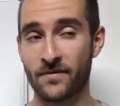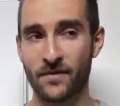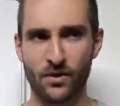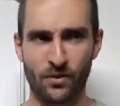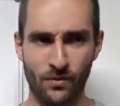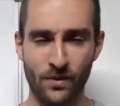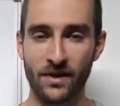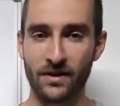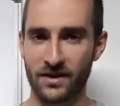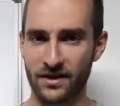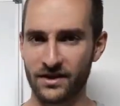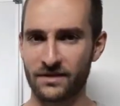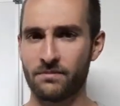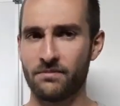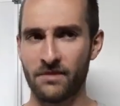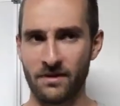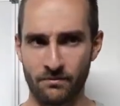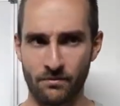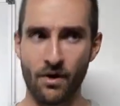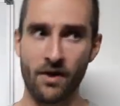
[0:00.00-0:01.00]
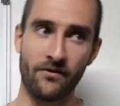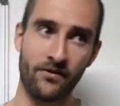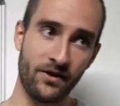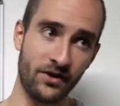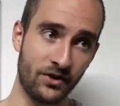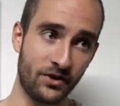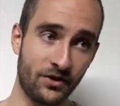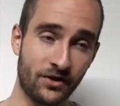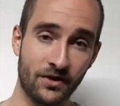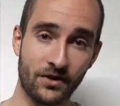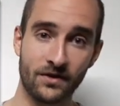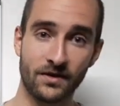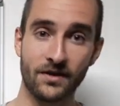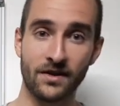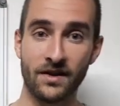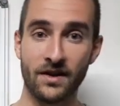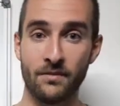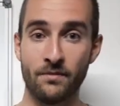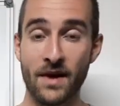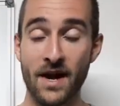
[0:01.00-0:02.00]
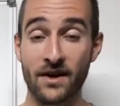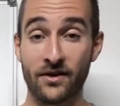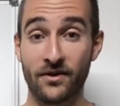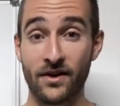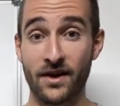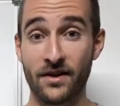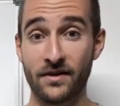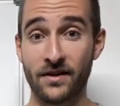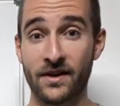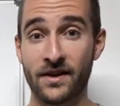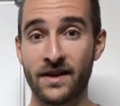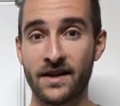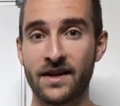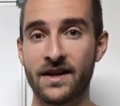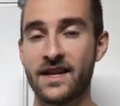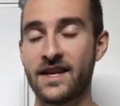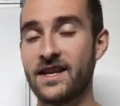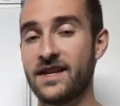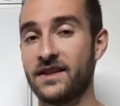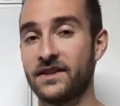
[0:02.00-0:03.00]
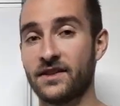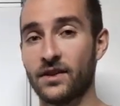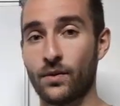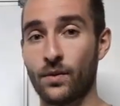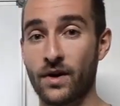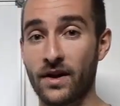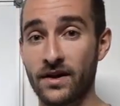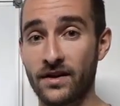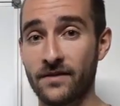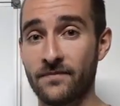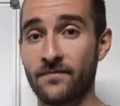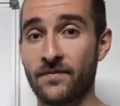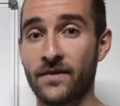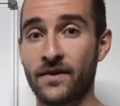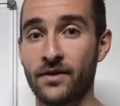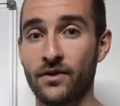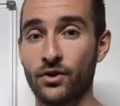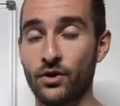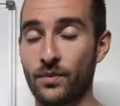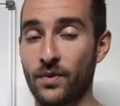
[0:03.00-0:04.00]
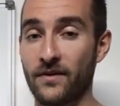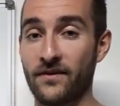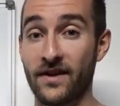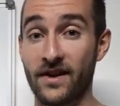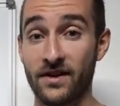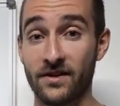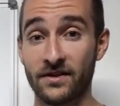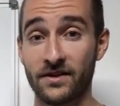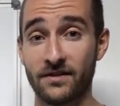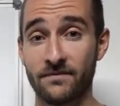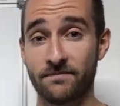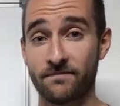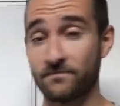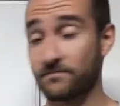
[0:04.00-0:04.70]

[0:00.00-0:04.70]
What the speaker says: well, his impoverished background, he is the one who prevails.